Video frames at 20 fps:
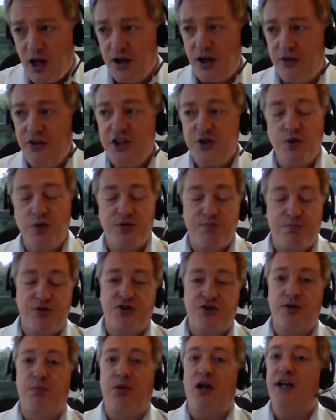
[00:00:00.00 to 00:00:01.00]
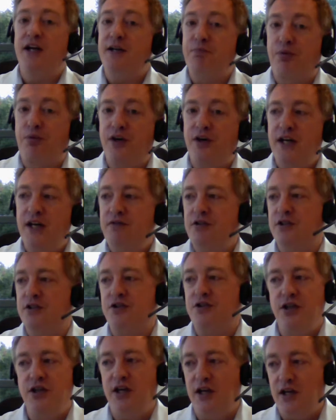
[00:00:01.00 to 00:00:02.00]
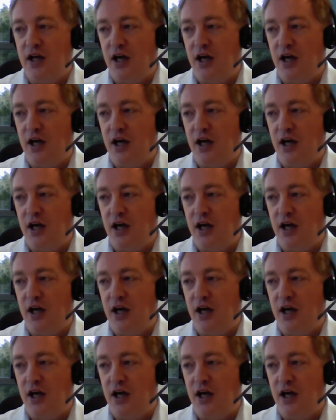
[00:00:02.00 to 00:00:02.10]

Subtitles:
And this was supply in previous year,